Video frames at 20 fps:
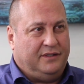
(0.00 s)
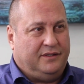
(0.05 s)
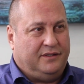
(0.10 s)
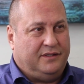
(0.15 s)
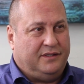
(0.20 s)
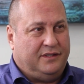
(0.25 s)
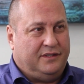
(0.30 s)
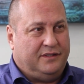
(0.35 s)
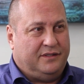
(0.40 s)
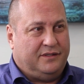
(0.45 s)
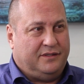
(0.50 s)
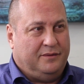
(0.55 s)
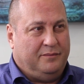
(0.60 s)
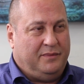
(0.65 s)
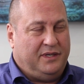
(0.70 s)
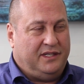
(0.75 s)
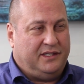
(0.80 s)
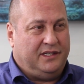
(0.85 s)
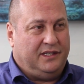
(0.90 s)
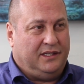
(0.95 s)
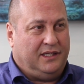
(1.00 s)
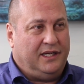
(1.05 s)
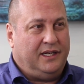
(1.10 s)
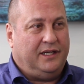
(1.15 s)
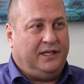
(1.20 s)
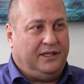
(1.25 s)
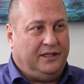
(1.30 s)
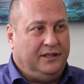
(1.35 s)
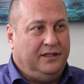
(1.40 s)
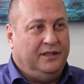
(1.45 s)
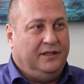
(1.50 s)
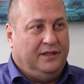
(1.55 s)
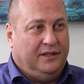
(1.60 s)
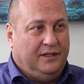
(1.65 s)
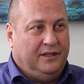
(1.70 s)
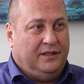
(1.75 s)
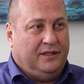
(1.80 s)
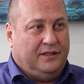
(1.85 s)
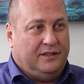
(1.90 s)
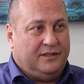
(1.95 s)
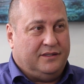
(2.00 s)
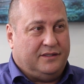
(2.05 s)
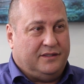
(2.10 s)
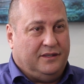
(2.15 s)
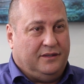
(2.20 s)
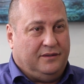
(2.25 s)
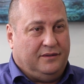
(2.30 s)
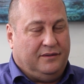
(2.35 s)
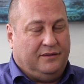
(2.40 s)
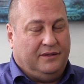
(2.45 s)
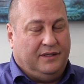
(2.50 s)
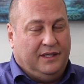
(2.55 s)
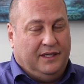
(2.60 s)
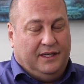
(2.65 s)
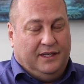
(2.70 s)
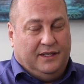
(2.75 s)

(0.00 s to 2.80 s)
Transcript: She's an amazing lady. So